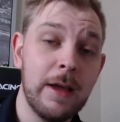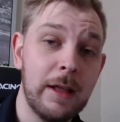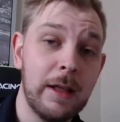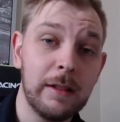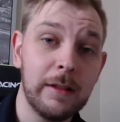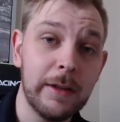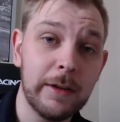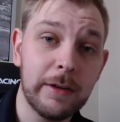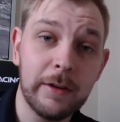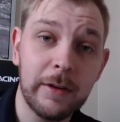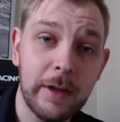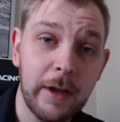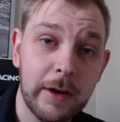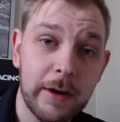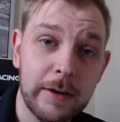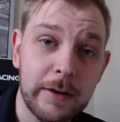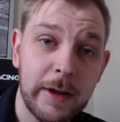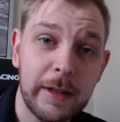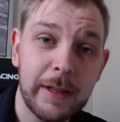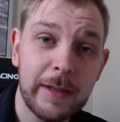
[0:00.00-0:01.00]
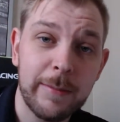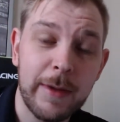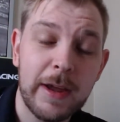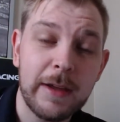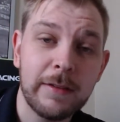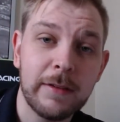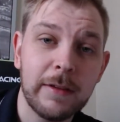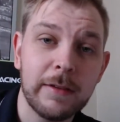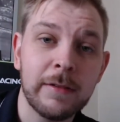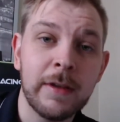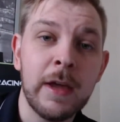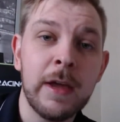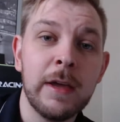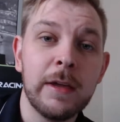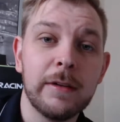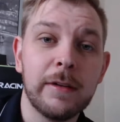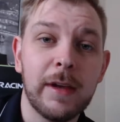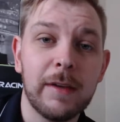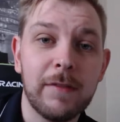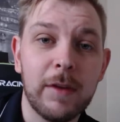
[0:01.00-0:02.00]
literally on a daily basis
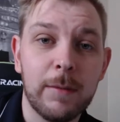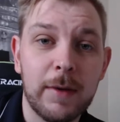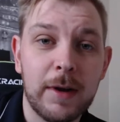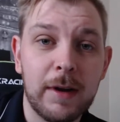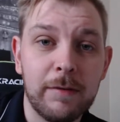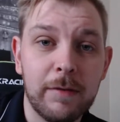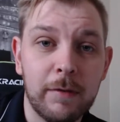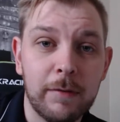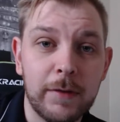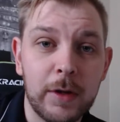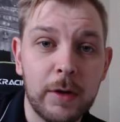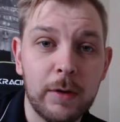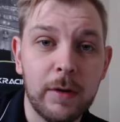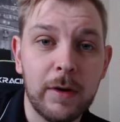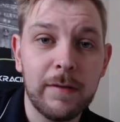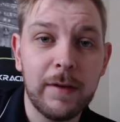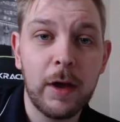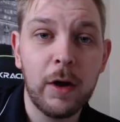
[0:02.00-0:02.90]
to give you a bit of a view of.